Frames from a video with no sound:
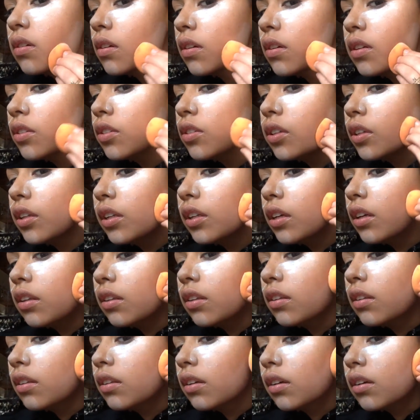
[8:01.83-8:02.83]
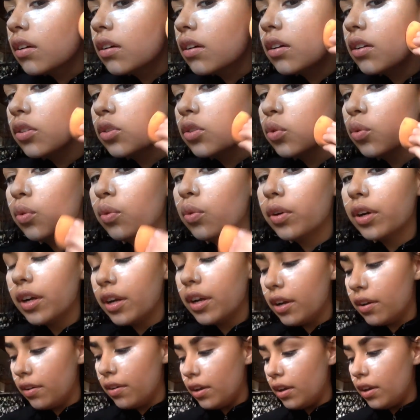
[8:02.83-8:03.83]
underneath the contour
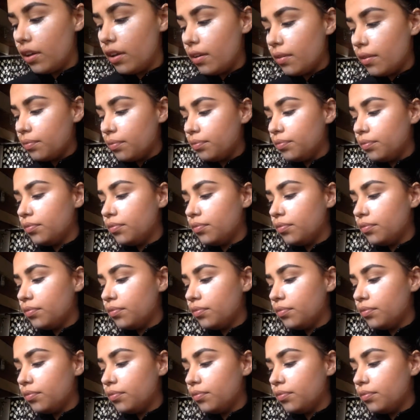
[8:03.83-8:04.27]
area.